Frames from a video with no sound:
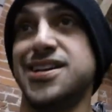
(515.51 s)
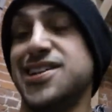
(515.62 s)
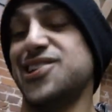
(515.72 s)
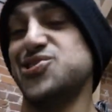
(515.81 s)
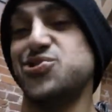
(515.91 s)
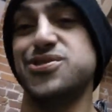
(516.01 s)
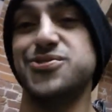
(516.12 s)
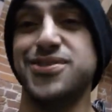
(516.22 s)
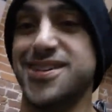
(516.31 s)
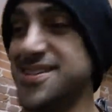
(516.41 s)
I enjoy
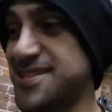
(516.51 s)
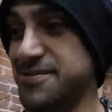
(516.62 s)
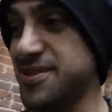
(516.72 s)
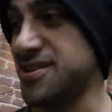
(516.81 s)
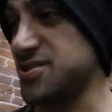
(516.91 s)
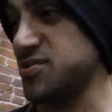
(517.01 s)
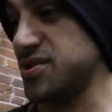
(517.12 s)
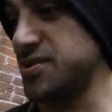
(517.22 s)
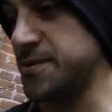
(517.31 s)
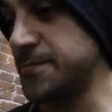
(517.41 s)
doing it, to be honest
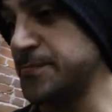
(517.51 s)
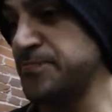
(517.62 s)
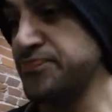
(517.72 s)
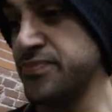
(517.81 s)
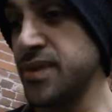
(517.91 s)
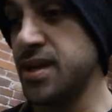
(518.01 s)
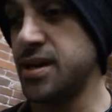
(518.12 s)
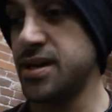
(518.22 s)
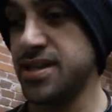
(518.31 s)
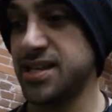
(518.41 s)
with you.
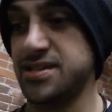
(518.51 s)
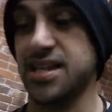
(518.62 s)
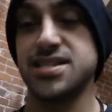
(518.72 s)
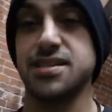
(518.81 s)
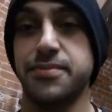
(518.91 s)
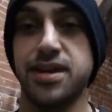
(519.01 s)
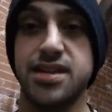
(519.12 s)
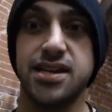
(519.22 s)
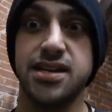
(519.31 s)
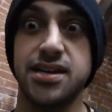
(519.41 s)
But that's the main
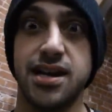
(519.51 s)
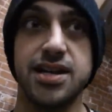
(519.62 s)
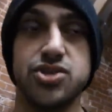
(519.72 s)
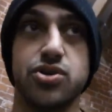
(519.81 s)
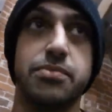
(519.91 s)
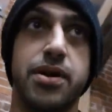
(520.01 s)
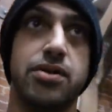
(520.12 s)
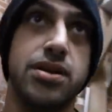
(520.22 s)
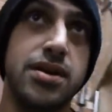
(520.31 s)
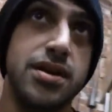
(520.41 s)
thing I enjoyed
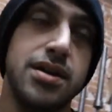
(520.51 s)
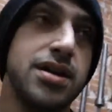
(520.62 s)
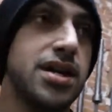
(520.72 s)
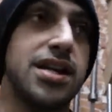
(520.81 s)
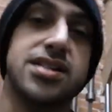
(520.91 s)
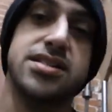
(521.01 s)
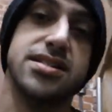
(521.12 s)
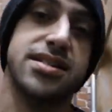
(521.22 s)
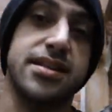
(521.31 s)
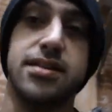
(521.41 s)
about kind of
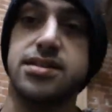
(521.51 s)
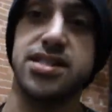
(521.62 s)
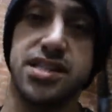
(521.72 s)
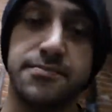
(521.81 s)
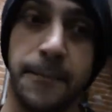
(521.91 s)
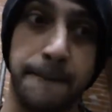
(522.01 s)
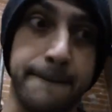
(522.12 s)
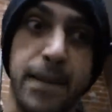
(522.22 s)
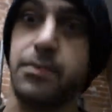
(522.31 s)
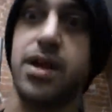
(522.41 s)
just getting in the gym and
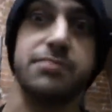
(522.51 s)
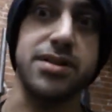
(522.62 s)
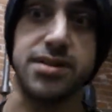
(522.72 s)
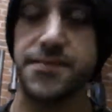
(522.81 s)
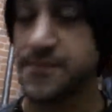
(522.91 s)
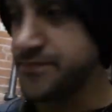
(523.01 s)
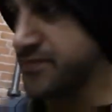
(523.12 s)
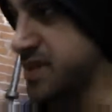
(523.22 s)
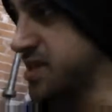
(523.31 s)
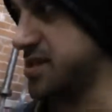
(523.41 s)
bodybuilding,
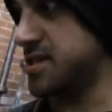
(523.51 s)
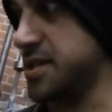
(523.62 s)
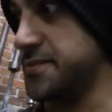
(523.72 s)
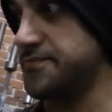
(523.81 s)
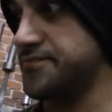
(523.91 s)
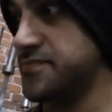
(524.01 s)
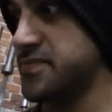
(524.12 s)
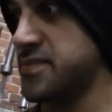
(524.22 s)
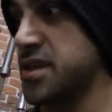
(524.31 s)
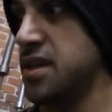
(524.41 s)
is that
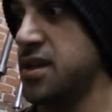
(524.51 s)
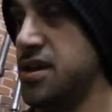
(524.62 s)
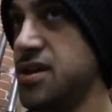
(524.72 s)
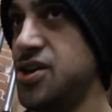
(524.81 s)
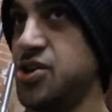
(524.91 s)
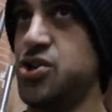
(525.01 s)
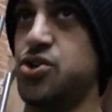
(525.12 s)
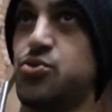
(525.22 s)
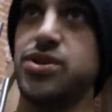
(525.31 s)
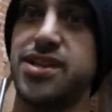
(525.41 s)

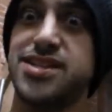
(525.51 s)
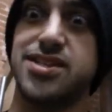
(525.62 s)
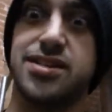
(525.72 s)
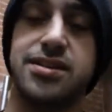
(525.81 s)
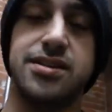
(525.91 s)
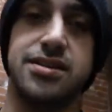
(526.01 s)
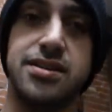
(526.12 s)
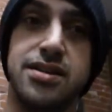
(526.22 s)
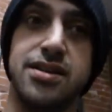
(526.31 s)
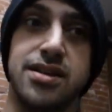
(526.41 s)
you really get to,
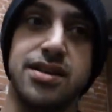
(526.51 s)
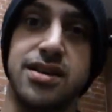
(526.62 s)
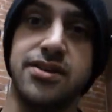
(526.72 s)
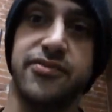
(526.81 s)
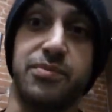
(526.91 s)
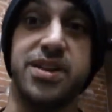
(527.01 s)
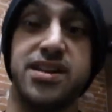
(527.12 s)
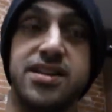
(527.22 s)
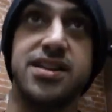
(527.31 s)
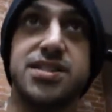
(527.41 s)
for
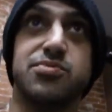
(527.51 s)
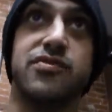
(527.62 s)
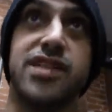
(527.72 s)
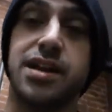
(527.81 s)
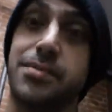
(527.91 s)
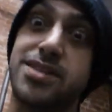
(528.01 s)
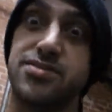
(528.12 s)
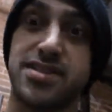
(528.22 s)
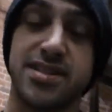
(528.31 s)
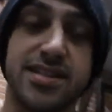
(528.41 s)
me, it's more of like a
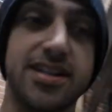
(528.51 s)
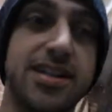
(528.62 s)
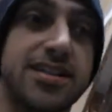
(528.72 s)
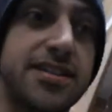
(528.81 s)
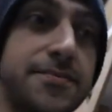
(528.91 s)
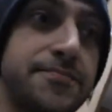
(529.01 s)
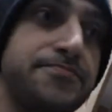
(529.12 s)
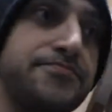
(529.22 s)
mental test than anything.